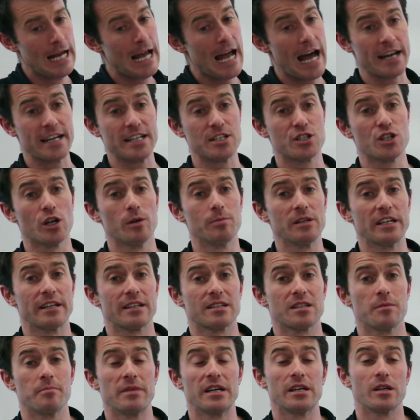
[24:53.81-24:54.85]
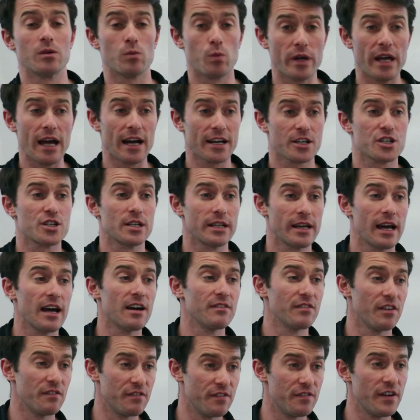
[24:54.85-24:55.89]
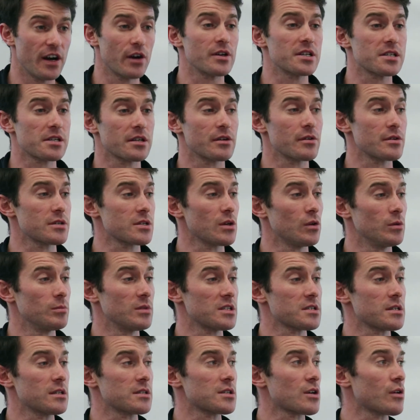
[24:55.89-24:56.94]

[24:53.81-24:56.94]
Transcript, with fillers: And in Dublin at the minute, we actually have a very serious homelessness